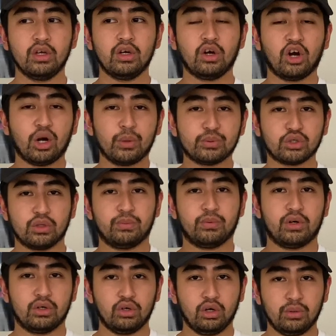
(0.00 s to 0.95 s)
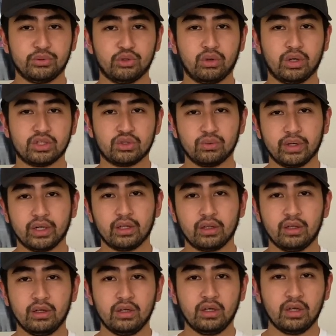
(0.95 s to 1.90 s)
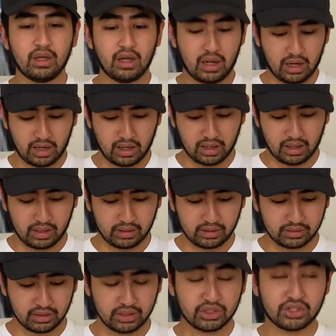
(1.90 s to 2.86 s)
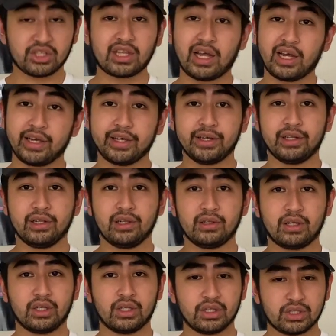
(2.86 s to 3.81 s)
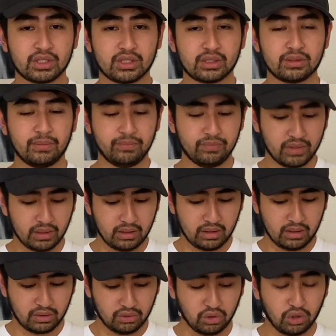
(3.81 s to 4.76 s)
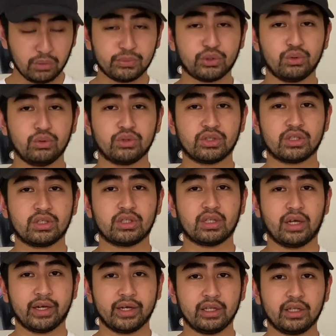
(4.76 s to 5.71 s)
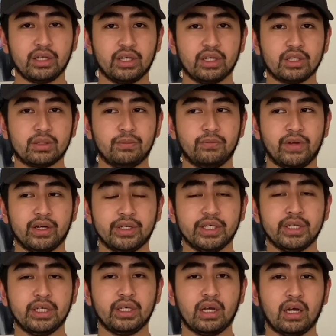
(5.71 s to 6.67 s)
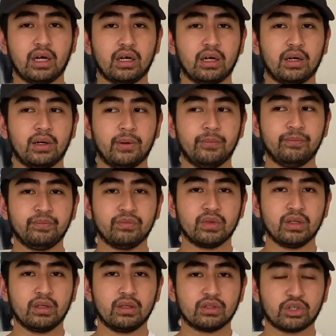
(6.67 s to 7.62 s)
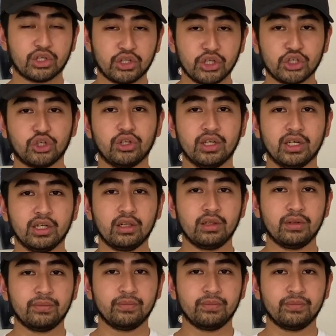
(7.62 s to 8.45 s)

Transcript: option for a golf shoe as well. The style is, golf shoe style is very traditional,